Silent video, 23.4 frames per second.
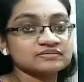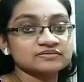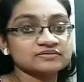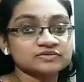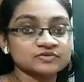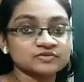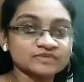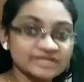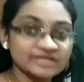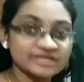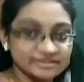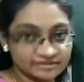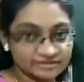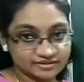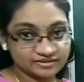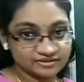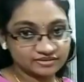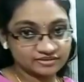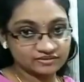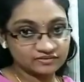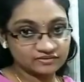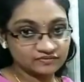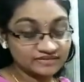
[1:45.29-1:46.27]
to the
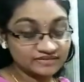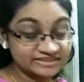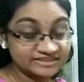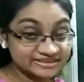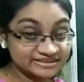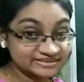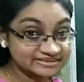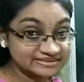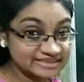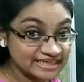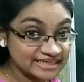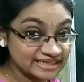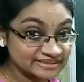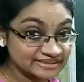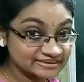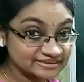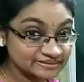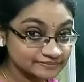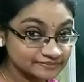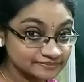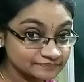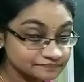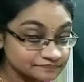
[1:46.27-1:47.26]
Earth. Which is that?